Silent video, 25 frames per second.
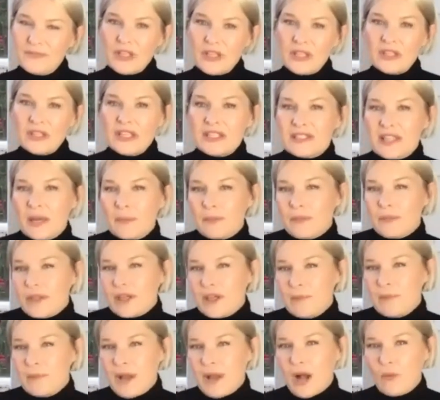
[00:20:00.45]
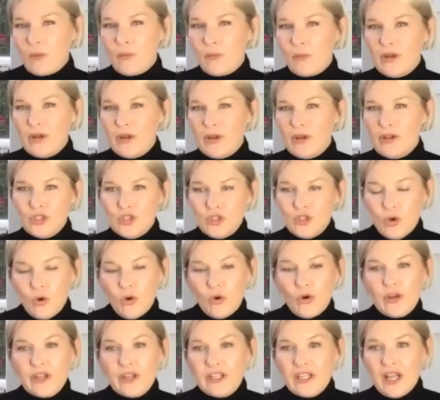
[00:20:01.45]
there's something about when
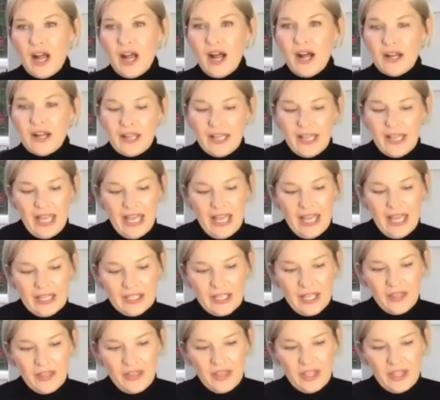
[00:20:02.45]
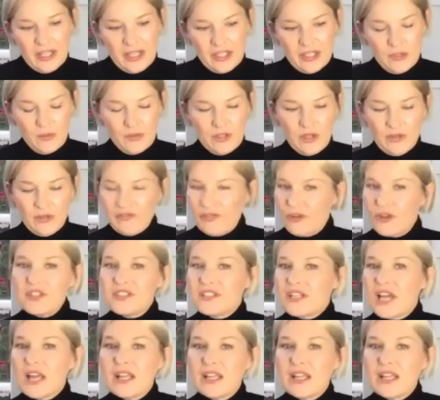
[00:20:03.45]
you're young, and I think when you're first starting